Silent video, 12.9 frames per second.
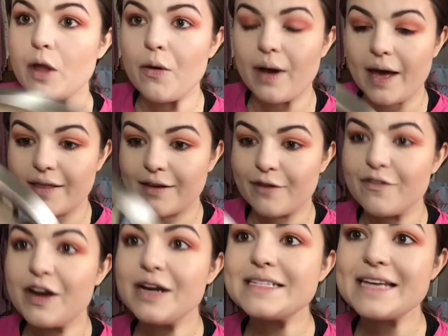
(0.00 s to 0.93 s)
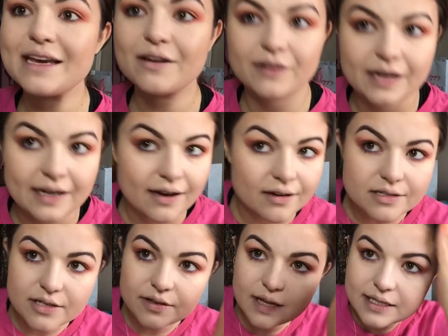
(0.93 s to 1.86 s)
Okay, I look very tan right now,
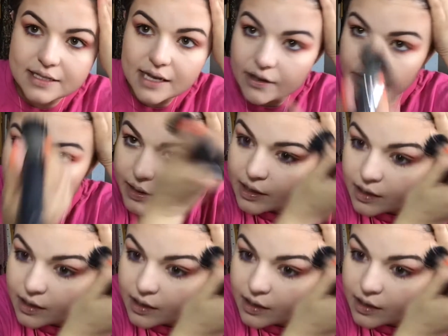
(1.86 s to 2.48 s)
so that's how